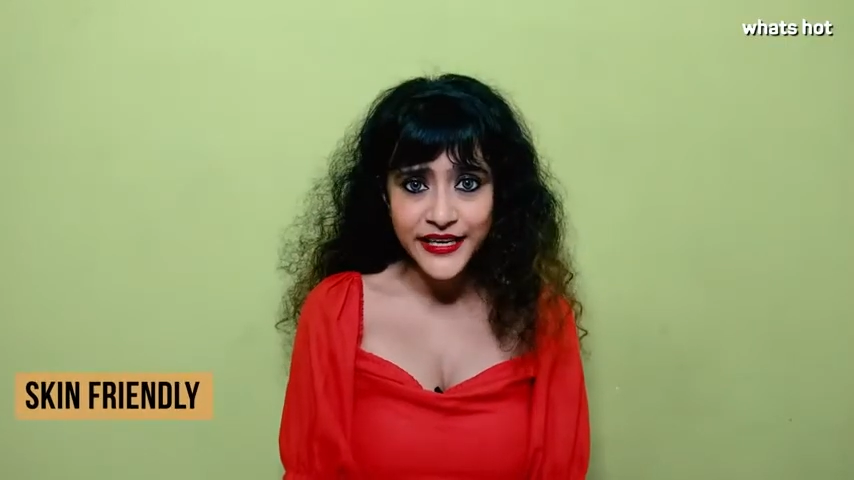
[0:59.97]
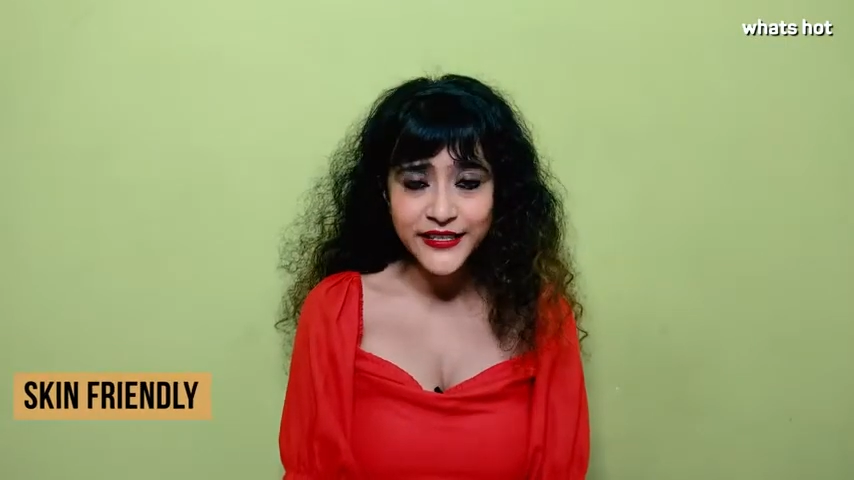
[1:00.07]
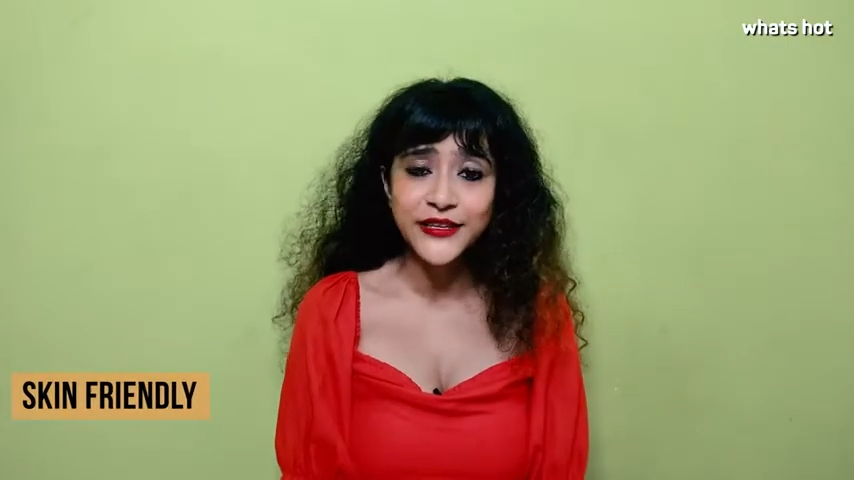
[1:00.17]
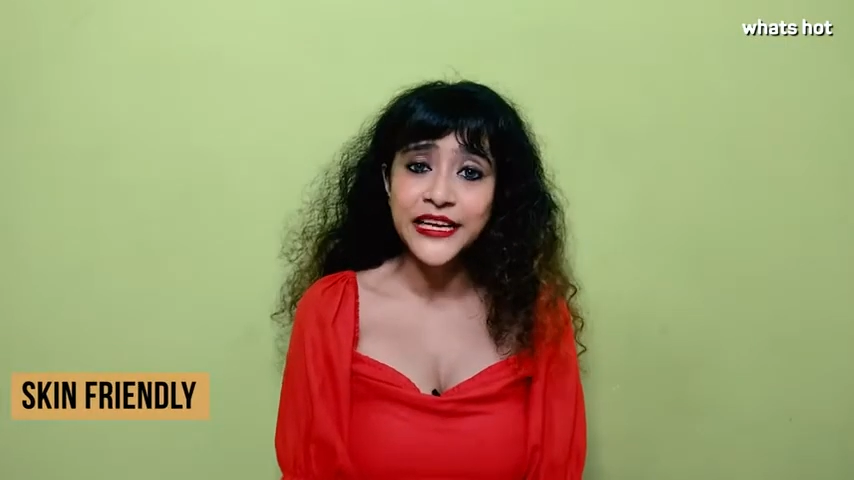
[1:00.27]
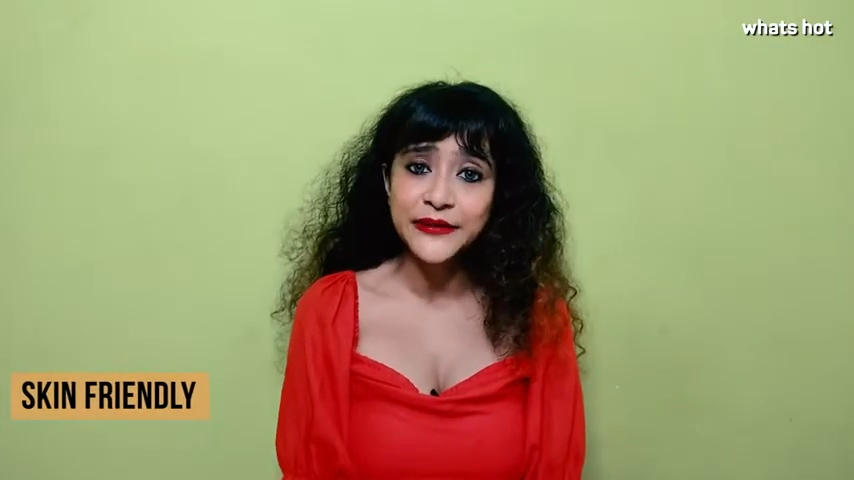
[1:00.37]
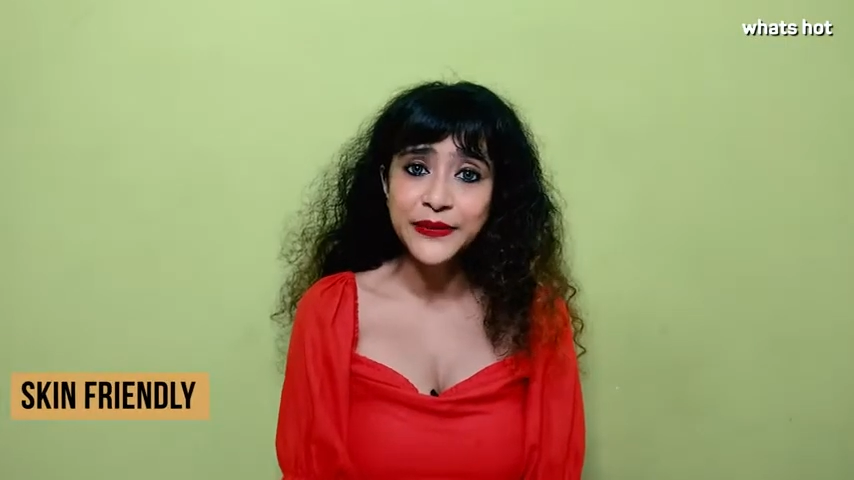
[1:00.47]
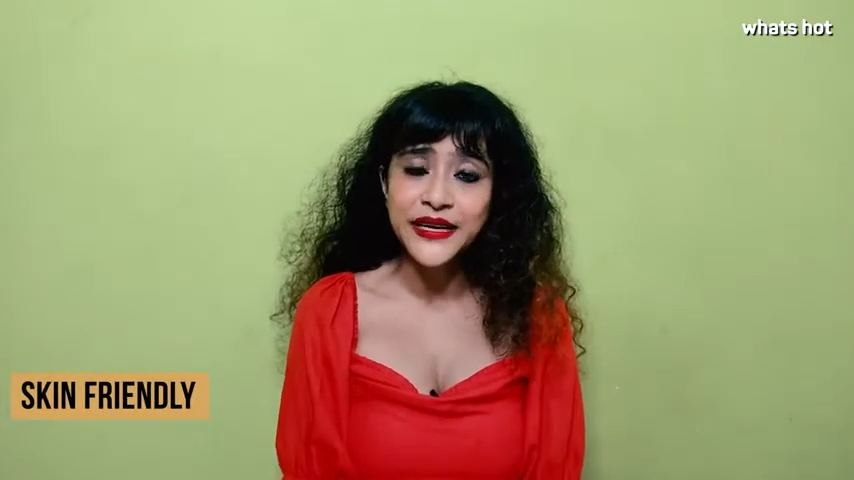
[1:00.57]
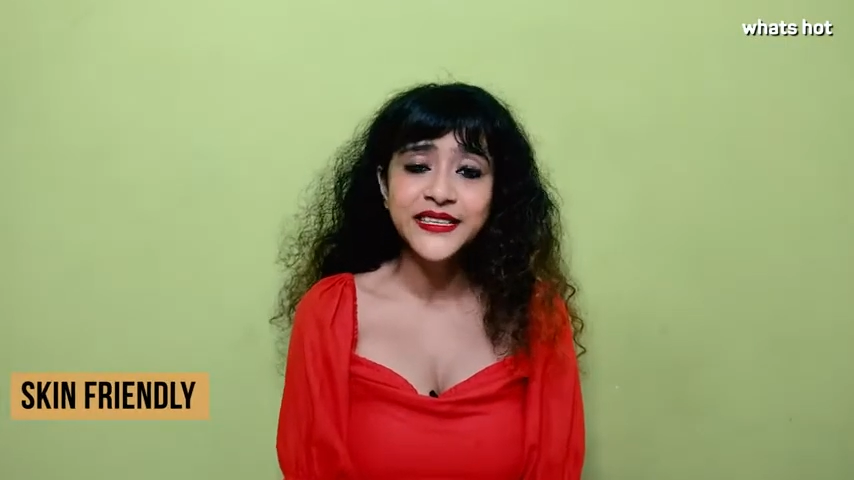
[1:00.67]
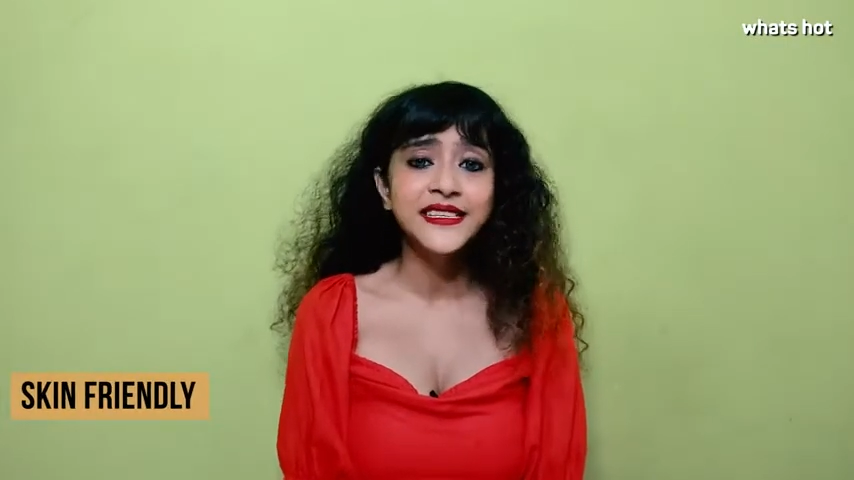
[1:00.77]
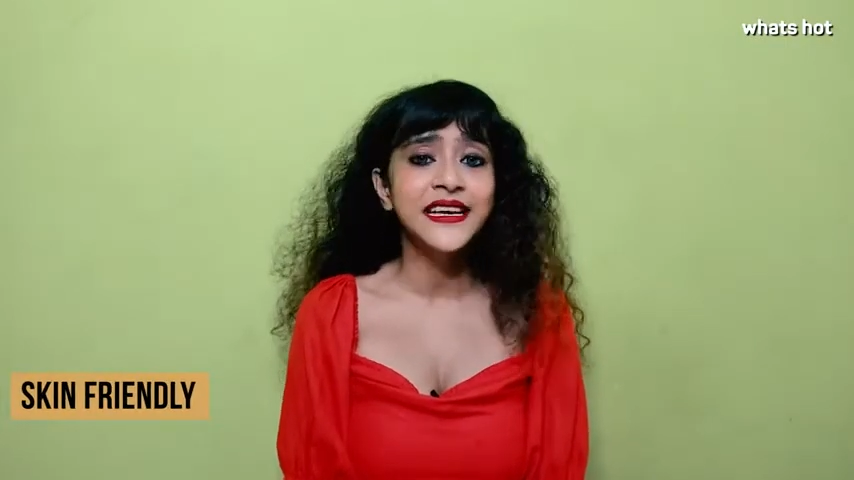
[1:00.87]
so that
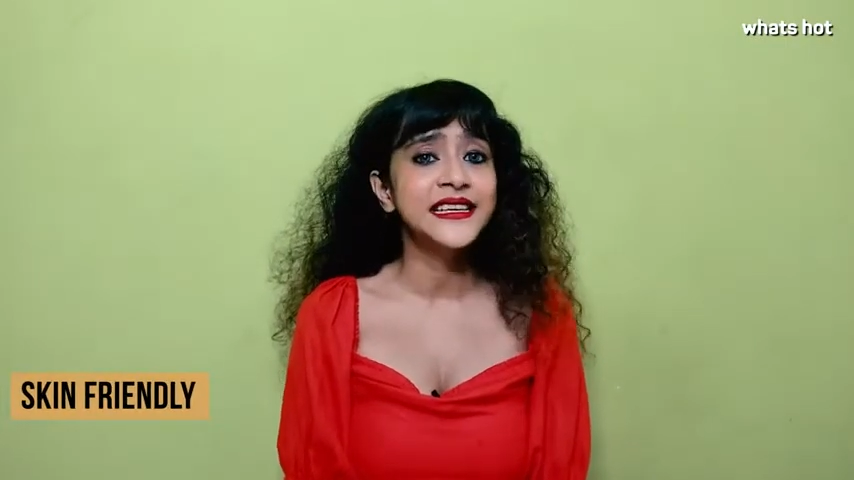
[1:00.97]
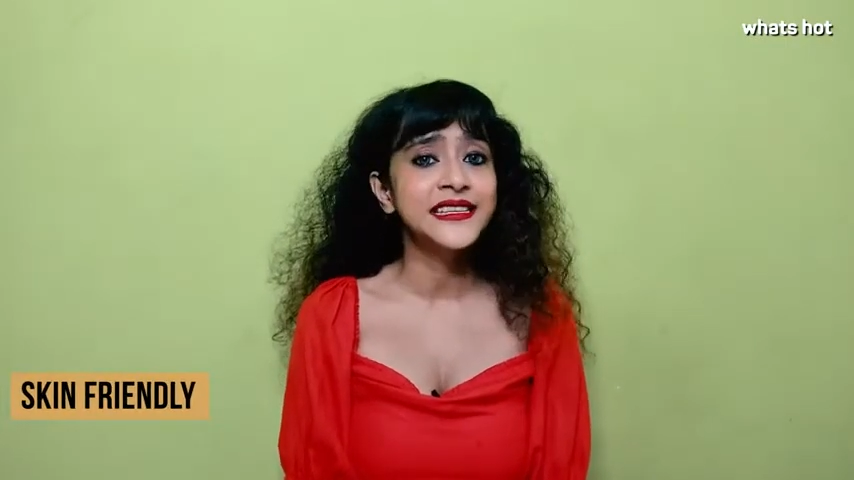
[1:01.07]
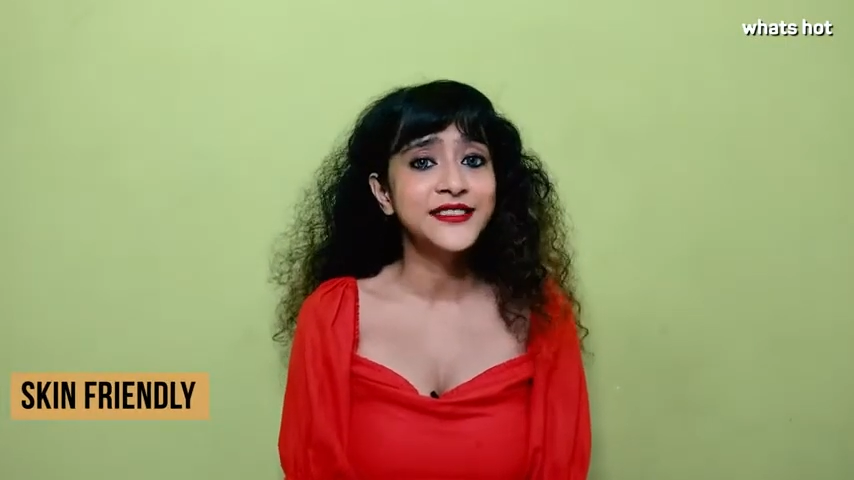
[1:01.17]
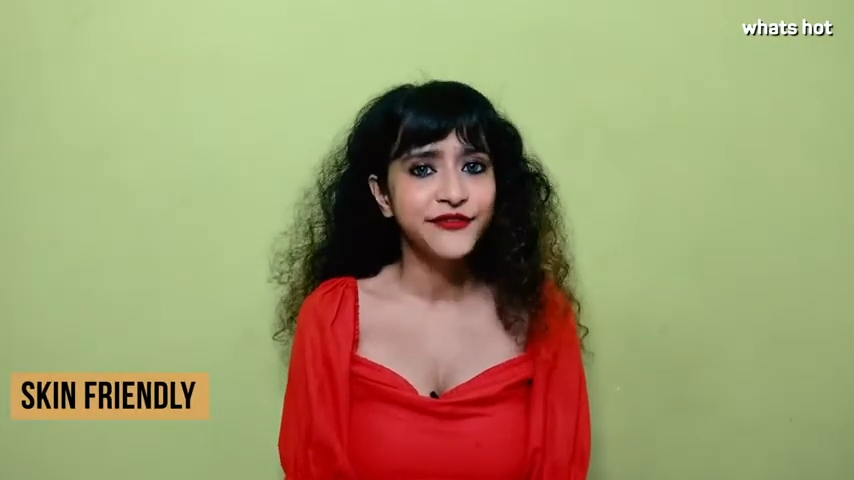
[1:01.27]
means it is